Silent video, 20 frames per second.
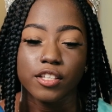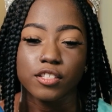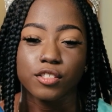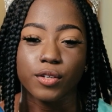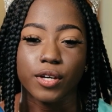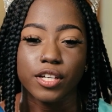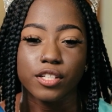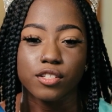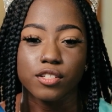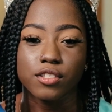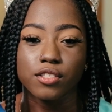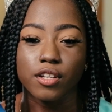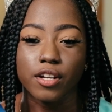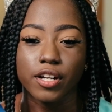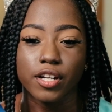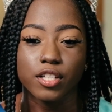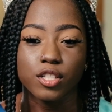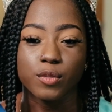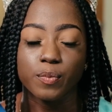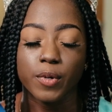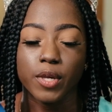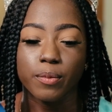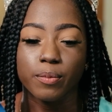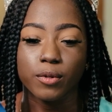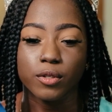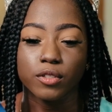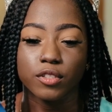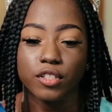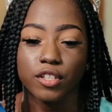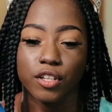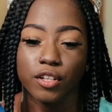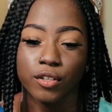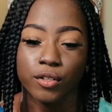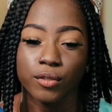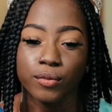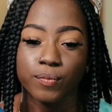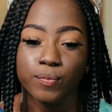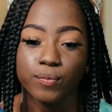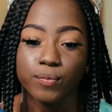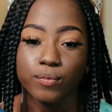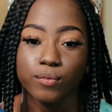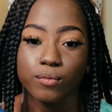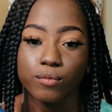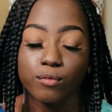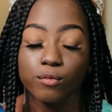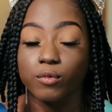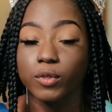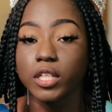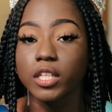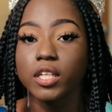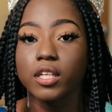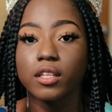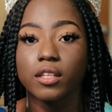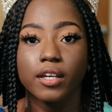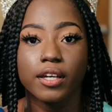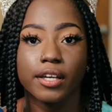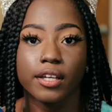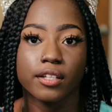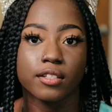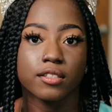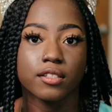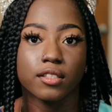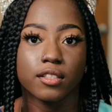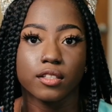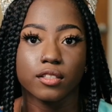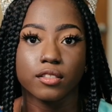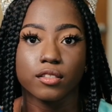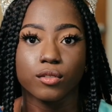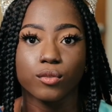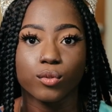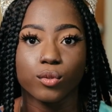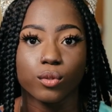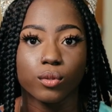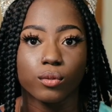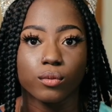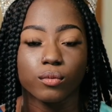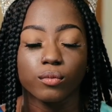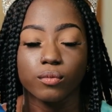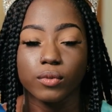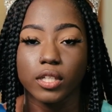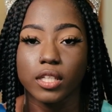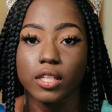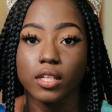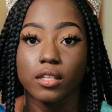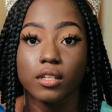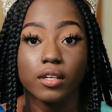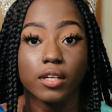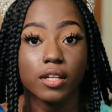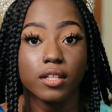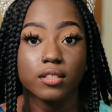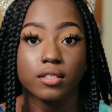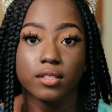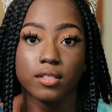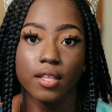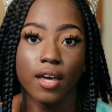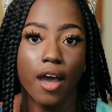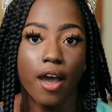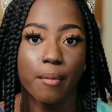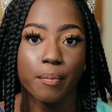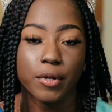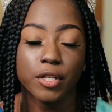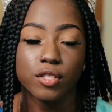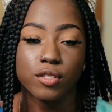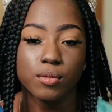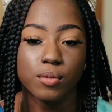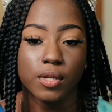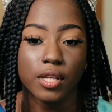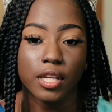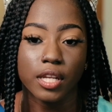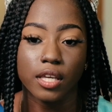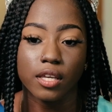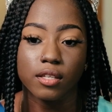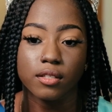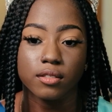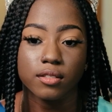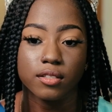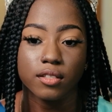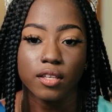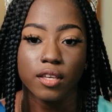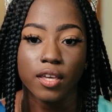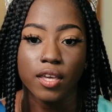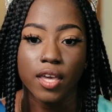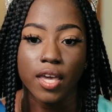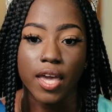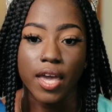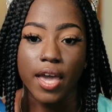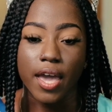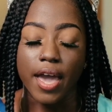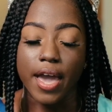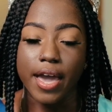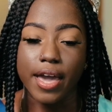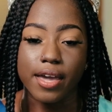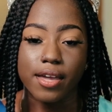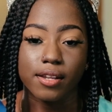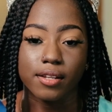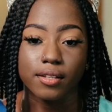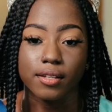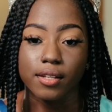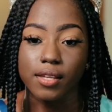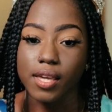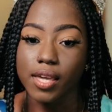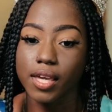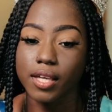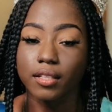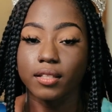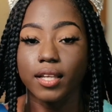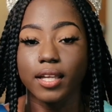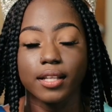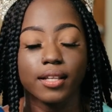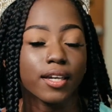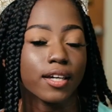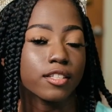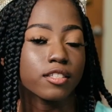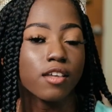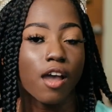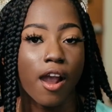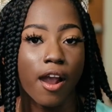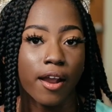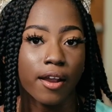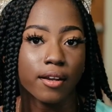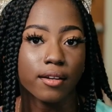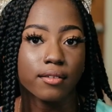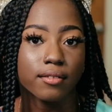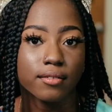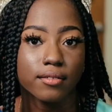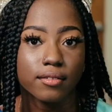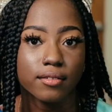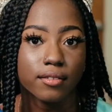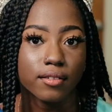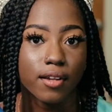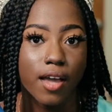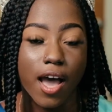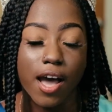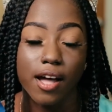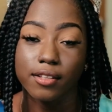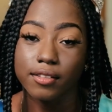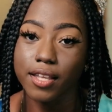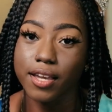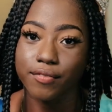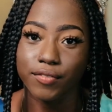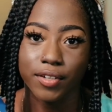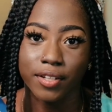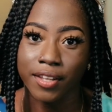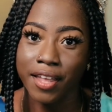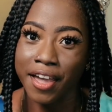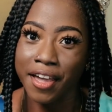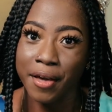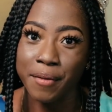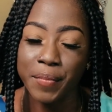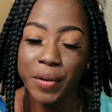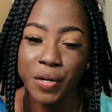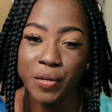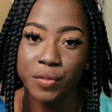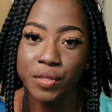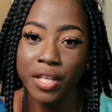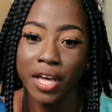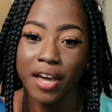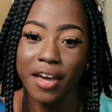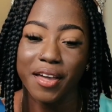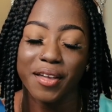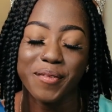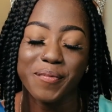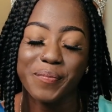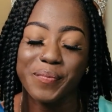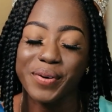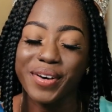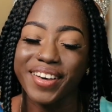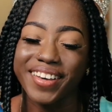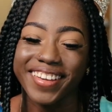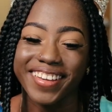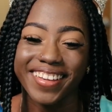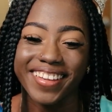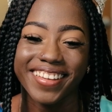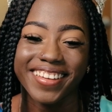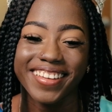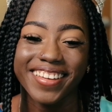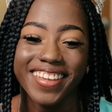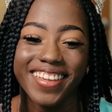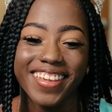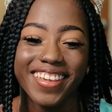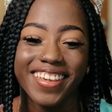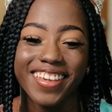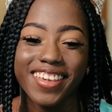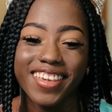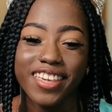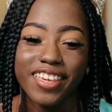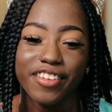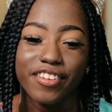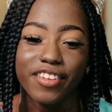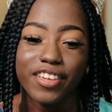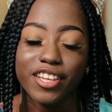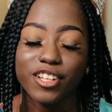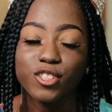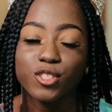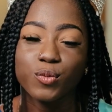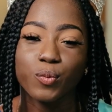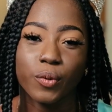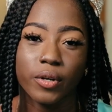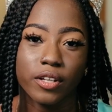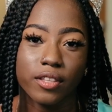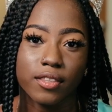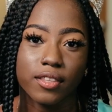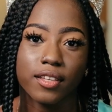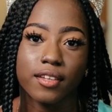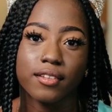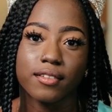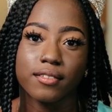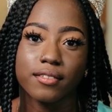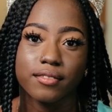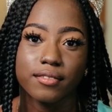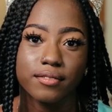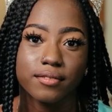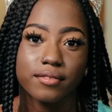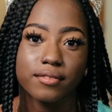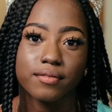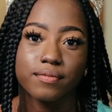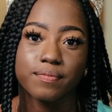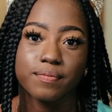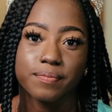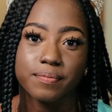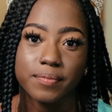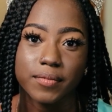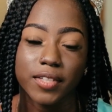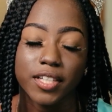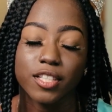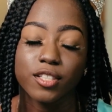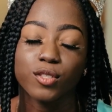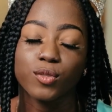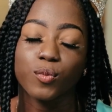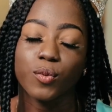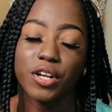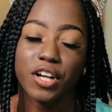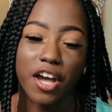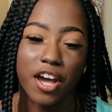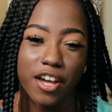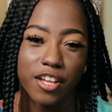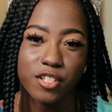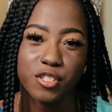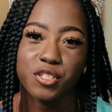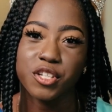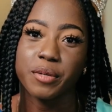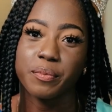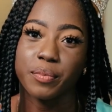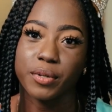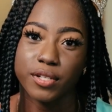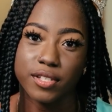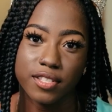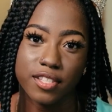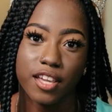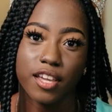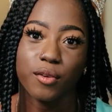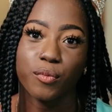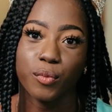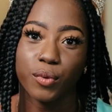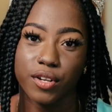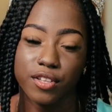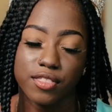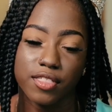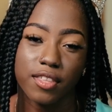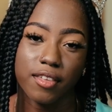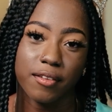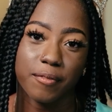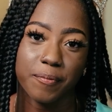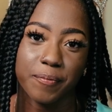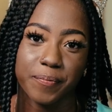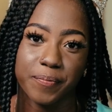So I just urge people to, really look into the school, really look into the opportunities. And it gets hard. I'll never lie about that, but it's worth it. It's 100% worth it.